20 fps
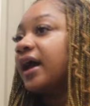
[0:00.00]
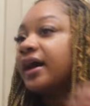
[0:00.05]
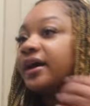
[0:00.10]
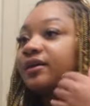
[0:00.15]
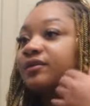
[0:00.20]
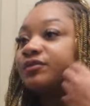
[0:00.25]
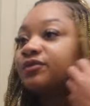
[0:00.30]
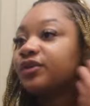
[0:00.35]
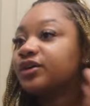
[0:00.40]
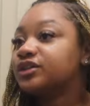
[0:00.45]
I
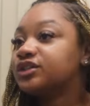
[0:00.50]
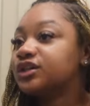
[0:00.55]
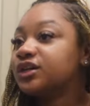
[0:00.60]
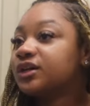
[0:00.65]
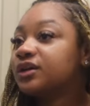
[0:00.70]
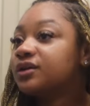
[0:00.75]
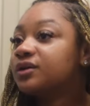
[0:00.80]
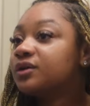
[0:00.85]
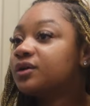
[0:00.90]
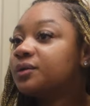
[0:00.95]
can freshen
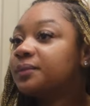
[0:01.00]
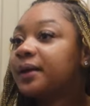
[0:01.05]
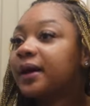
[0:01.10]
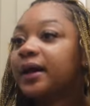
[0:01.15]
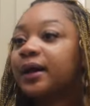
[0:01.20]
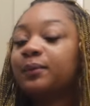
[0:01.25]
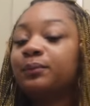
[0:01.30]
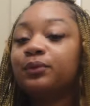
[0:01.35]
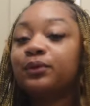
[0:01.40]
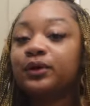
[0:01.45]
it up, I
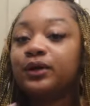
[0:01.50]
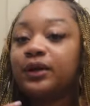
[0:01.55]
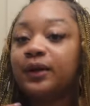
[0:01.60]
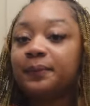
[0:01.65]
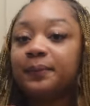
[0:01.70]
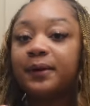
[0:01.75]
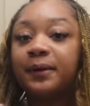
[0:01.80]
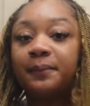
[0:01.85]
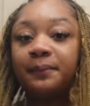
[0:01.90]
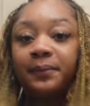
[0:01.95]
can put it
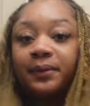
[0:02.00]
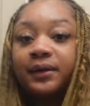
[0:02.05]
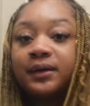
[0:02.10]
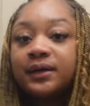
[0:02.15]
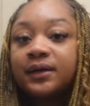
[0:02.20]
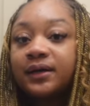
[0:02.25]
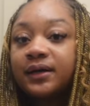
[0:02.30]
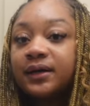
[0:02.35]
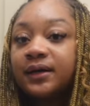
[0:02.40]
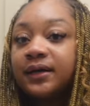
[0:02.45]
up in a
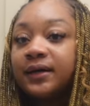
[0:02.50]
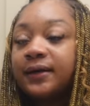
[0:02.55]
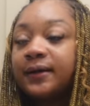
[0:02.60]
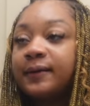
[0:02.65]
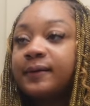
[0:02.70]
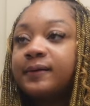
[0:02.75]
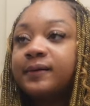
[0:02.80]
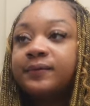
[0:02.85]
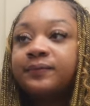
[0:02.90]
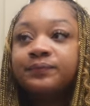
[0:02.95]

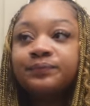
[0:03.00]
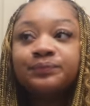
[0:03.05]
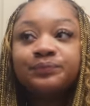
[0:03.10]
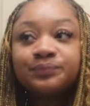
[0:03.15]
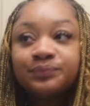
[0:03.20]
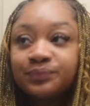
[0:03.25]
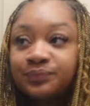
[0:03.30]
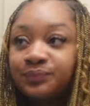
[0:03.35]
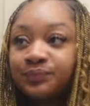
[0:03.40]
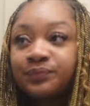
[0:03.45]
bun.
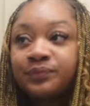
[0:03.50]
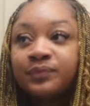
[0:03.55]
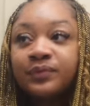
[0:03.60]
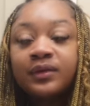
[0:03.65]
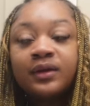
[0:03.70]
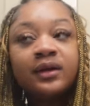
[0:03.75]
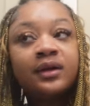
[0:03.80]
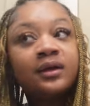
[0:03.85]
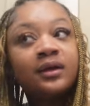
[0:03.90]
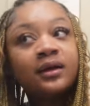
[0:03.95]

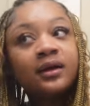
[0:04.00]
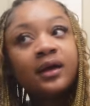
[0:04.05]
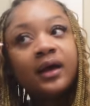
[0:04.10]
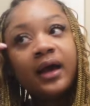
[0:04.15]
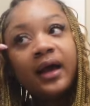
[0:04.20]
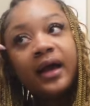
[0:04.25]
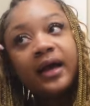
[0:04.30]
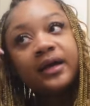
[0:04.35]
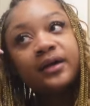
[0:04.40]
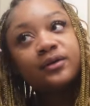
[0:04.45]

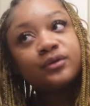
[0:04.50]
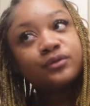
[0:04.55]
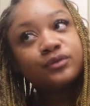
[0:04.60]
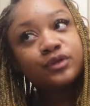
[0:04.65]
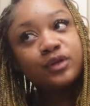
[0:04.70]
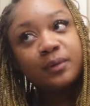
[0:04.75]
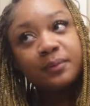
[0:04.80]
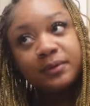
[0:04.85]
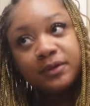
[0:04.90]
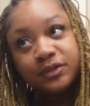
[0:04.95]
I can do
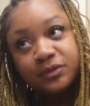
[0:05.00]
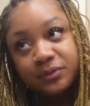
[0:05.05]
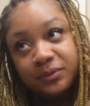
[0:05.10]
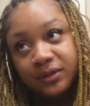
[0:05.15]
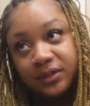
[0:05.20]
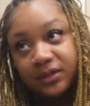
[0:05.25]
so much with